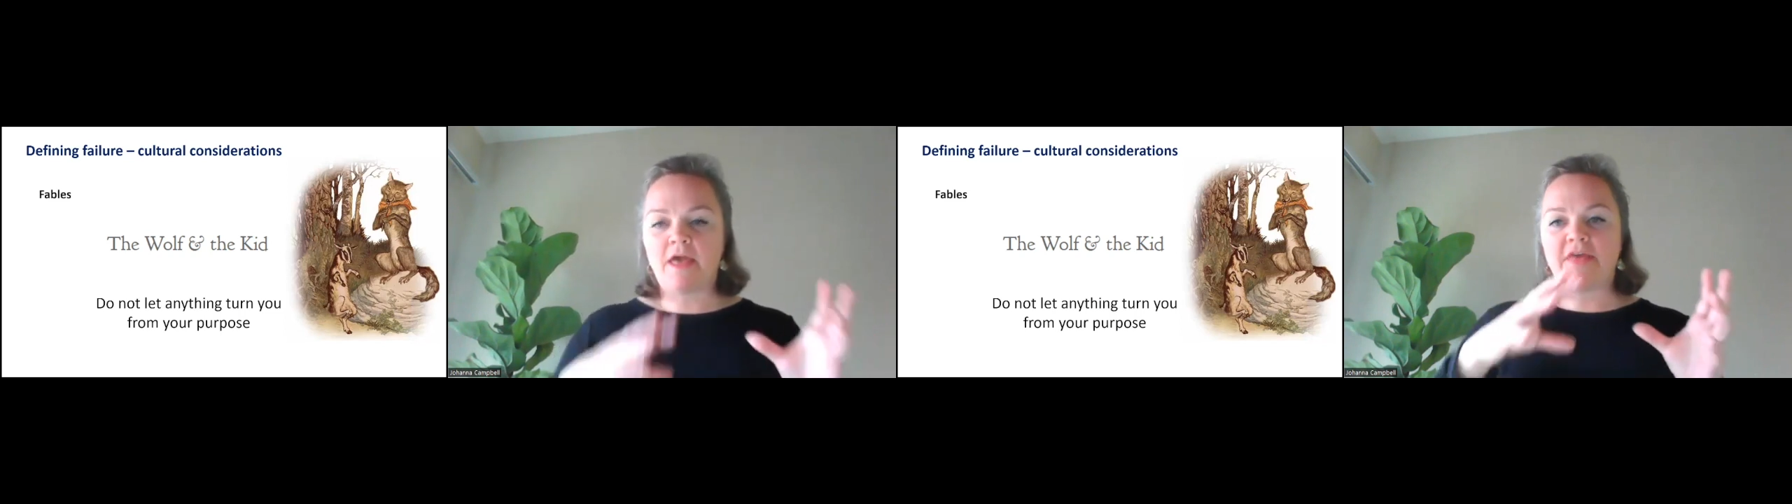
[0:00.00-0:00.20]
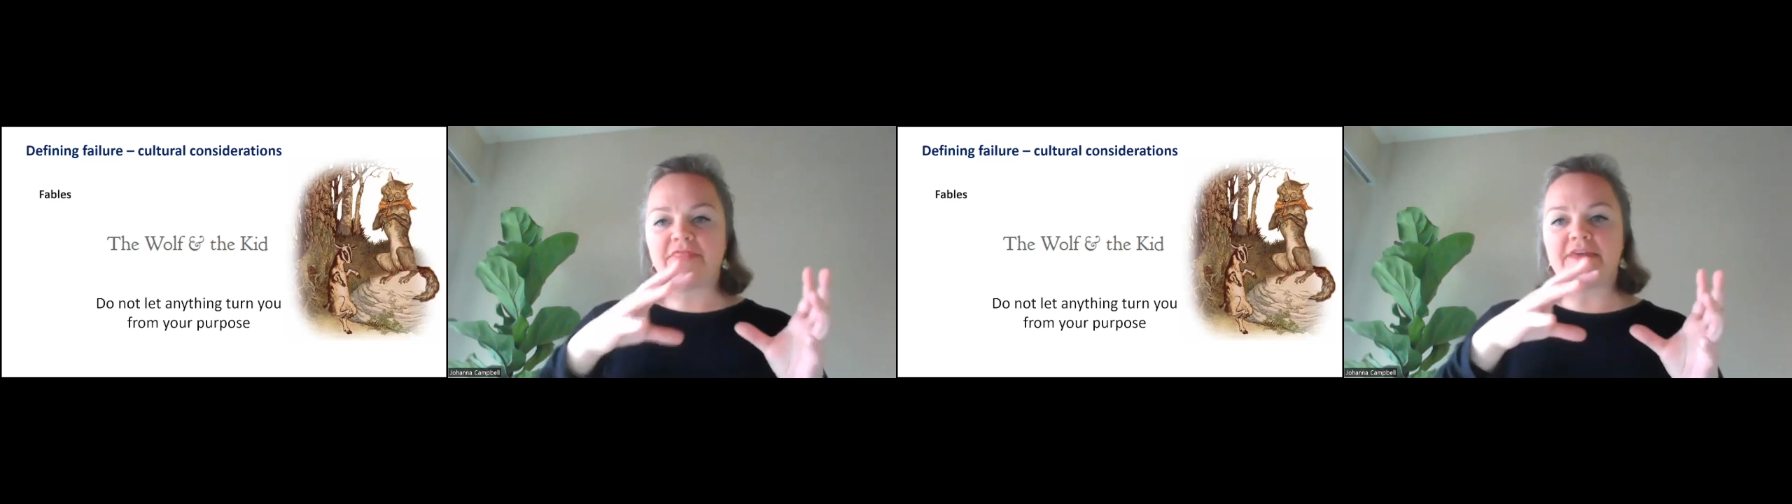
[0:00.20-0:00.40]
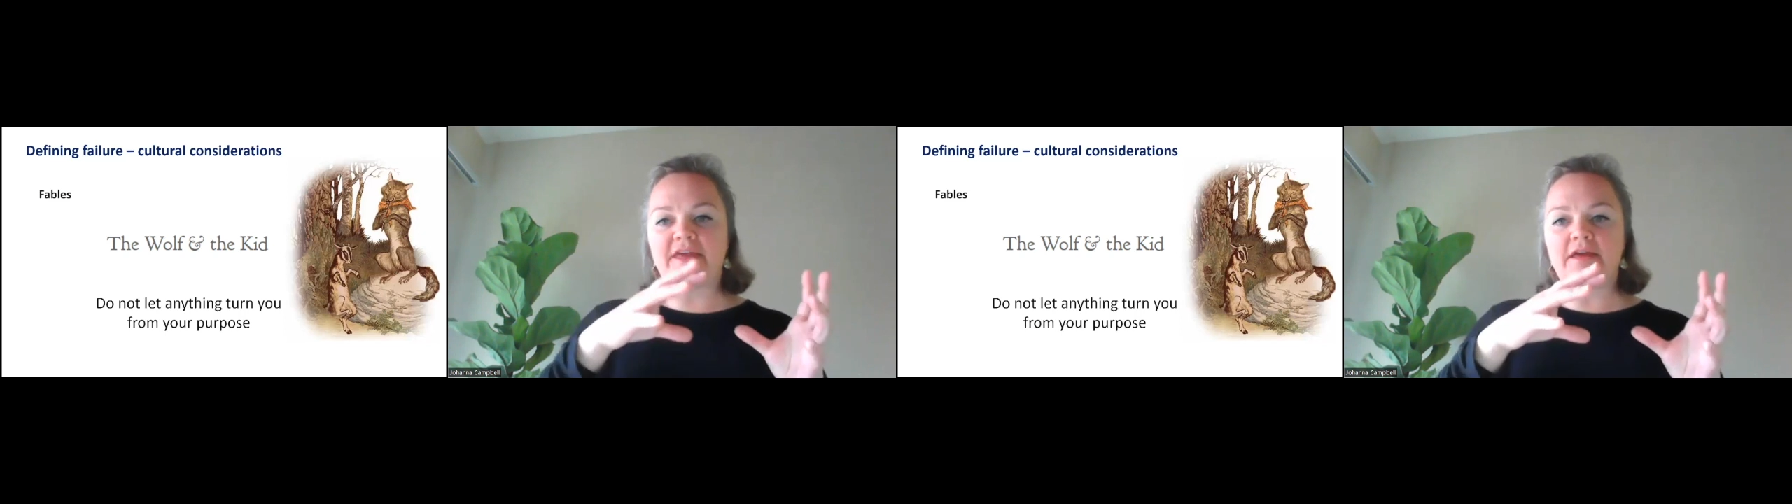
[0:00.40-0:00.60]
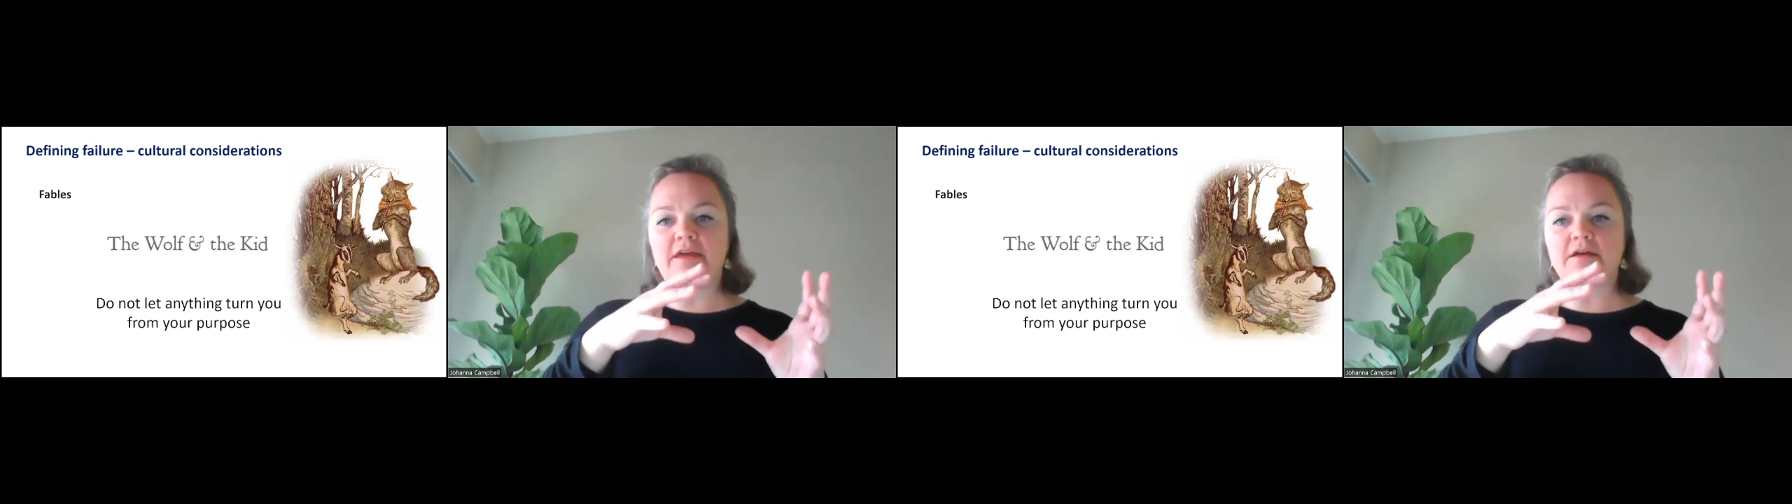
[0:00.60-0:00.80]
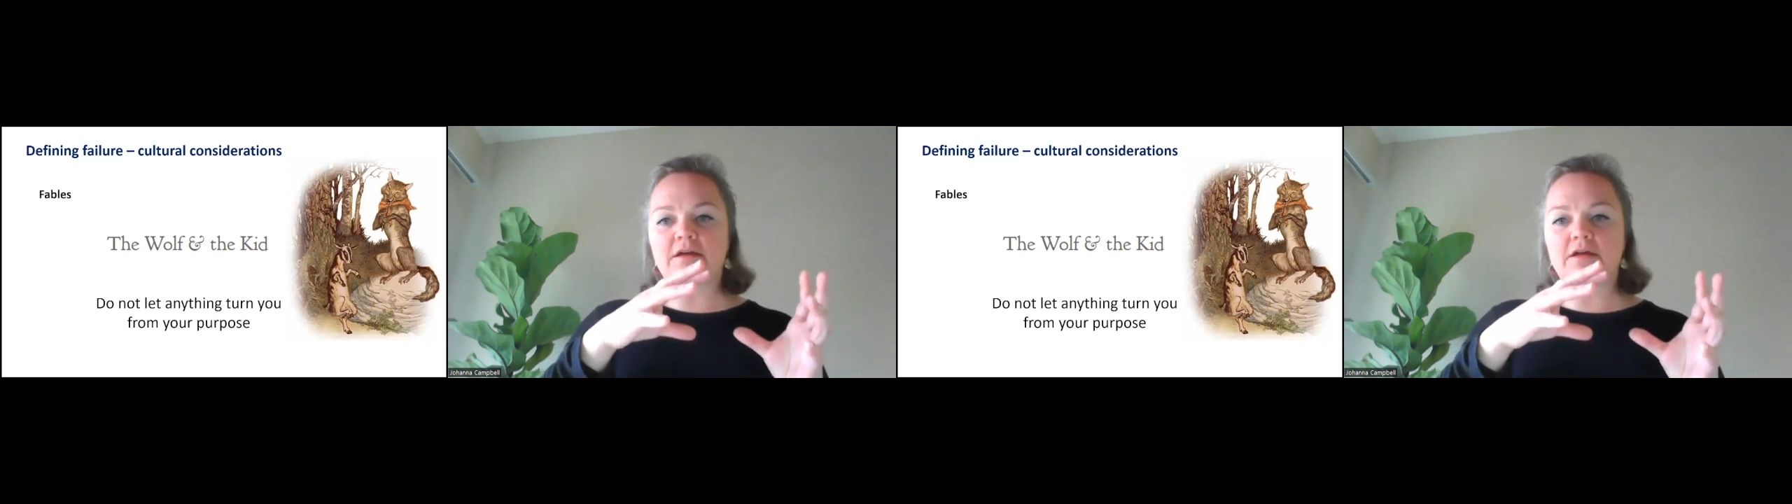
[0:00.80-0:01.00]

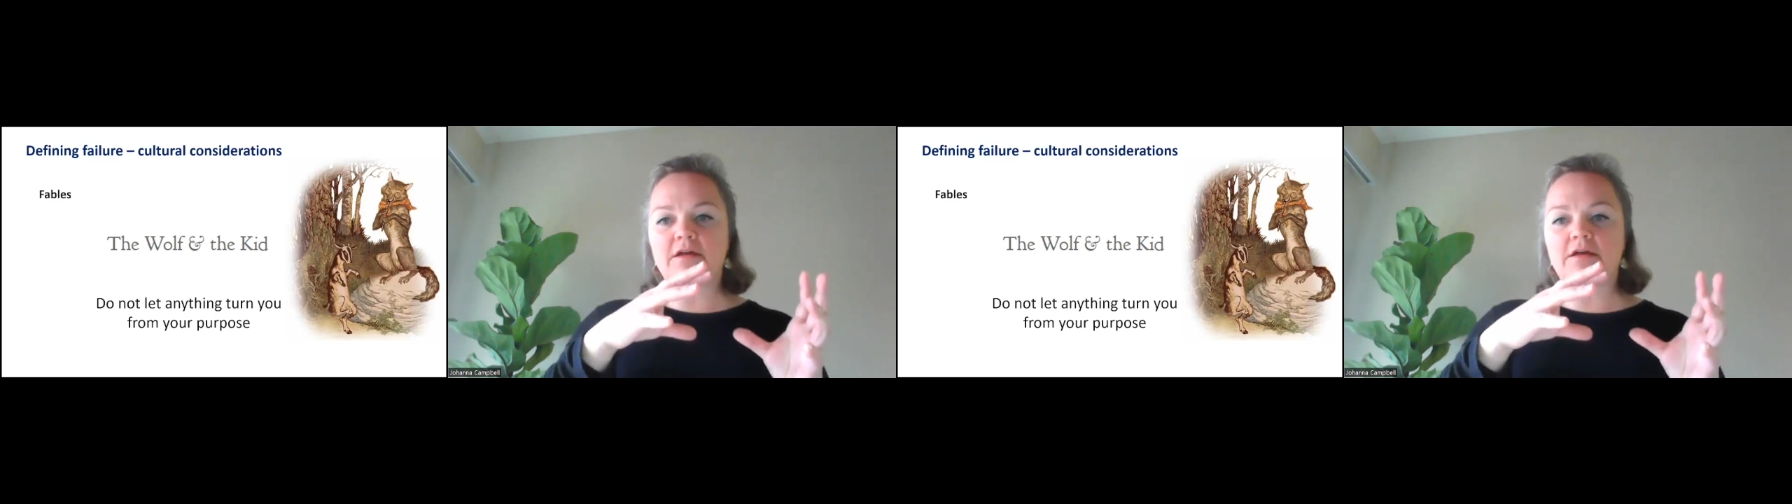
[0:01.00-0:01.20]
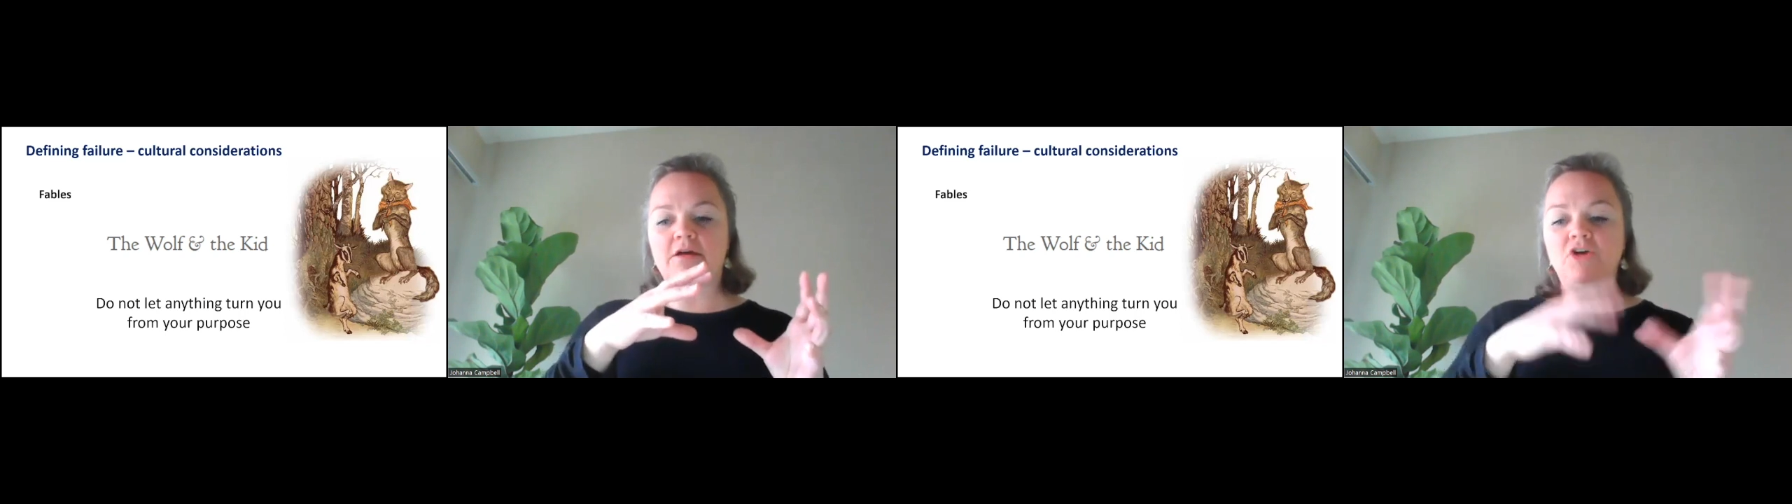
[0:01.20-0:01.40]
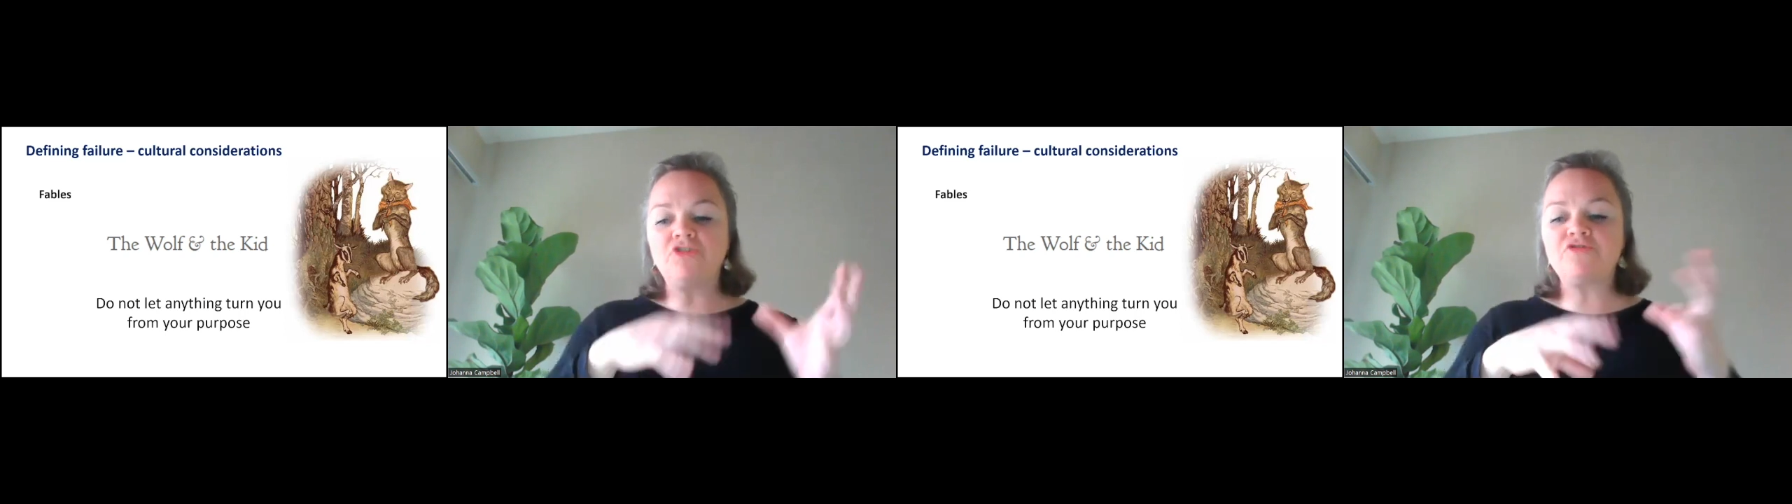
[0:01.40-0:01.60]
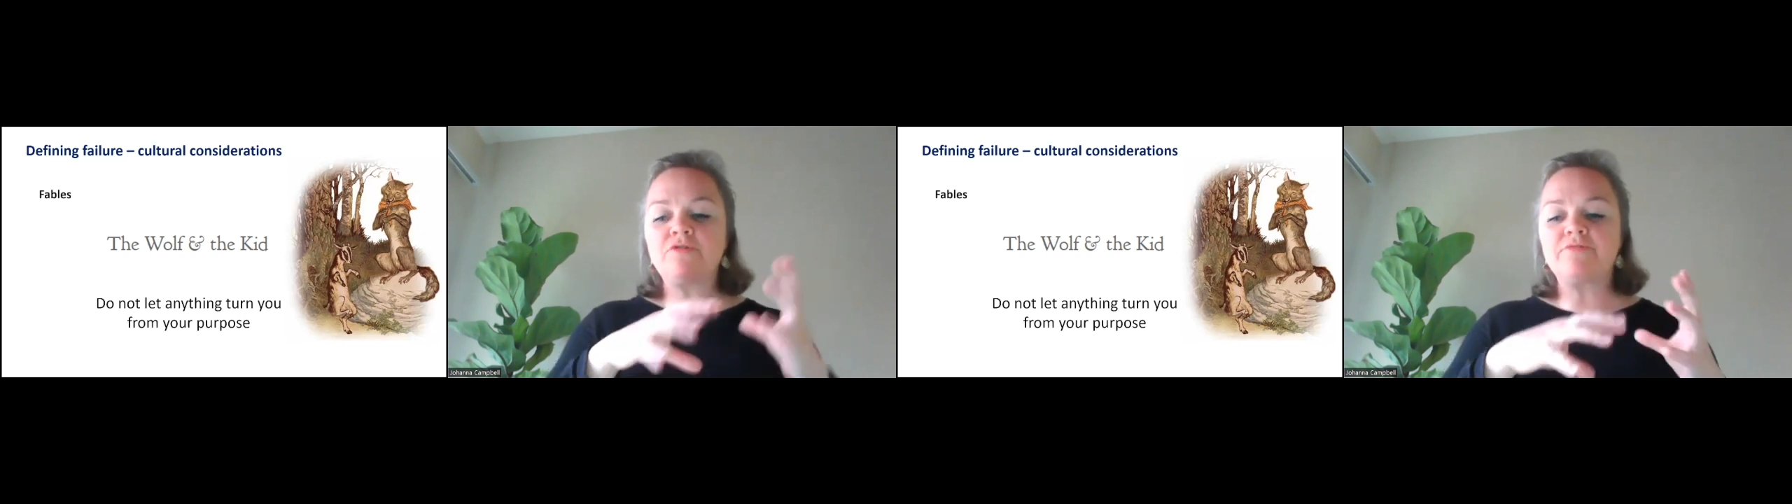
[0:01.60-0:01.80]
The cultural